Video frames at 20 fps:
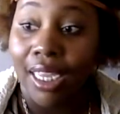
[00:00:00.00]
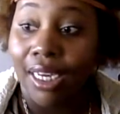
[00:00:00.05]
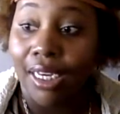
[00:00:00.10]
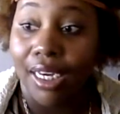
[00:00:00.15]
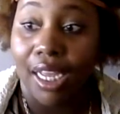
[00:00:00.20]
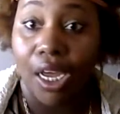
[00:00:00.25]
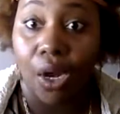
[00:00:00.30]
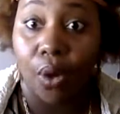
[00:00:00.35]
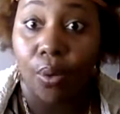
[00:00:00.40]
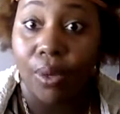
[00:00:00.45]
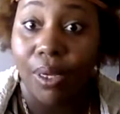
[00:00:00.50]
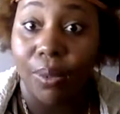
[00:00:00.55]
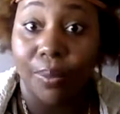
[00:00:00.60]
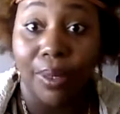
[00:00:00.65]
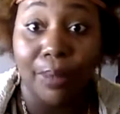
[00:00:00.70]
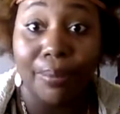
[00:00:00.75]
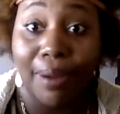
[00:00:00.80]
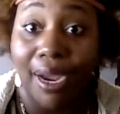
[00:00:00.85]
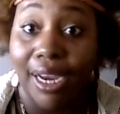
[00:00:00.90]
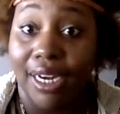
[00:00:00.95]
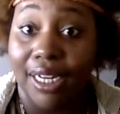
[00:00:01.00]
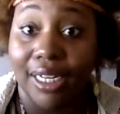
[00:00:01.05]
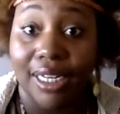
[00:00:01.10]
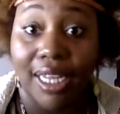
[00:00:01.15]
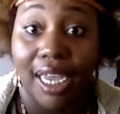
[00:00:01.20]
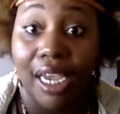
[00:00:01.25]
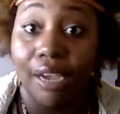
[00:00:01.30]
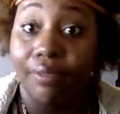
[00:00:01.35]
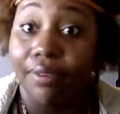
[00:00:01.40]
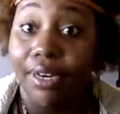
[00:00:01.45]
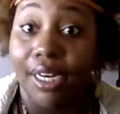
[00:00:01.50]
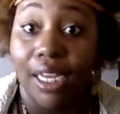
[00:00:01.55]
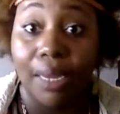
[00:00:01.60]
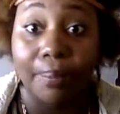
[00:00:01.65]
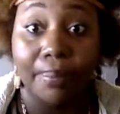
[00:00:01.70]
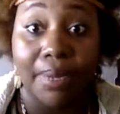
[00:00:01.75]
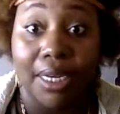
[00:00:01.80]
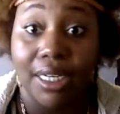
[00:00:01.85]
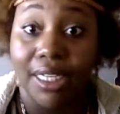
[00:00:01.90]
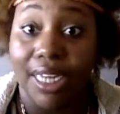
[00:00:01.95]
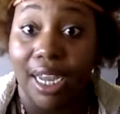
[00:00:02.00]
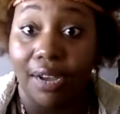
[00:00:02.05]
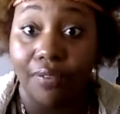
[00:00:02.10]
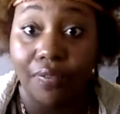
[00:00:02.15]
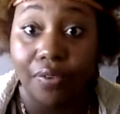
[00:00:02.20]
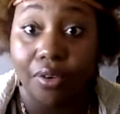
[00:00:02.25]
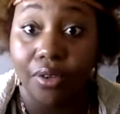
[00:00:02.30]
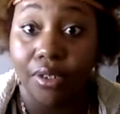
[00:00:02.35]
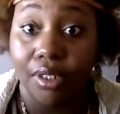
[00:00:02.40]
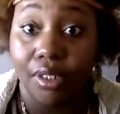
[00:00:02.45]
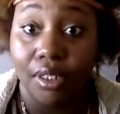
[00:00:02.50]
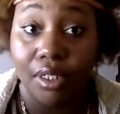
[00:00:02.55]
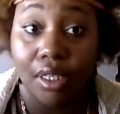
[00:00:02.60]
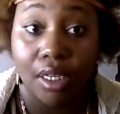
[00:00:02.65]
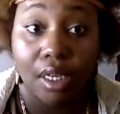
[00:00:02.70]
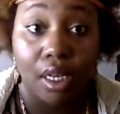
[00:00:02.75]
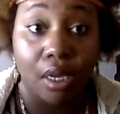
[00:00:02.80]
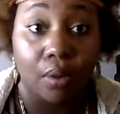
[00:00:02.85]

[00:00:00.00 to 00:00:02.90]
Now, we probably didn't have a name picked out for us.